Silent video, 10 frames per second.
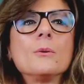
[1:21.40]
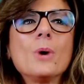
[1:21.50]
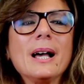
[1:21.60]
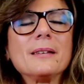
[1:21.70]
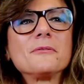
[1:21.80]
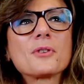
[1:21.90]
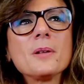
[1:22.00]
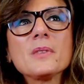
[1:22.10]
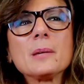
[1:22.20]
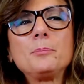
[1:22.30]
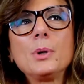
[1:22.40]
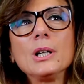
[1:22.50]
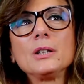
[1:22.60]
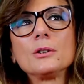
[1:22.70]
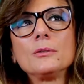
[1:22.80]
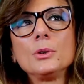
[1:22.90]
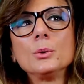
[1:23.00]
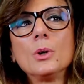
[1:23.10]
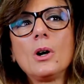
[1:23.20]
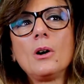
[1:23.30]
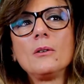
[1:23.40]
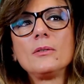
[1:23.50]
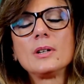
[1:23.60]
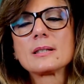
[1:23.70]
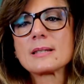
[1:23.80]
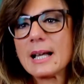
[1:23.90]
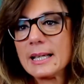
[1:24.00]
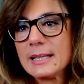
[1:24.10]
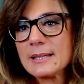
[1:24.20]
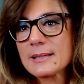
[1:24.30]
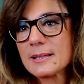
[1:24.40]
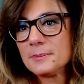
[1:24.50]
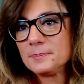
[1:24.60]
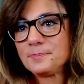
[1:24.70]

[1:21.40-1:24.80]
Well, from the point of view of uh, science,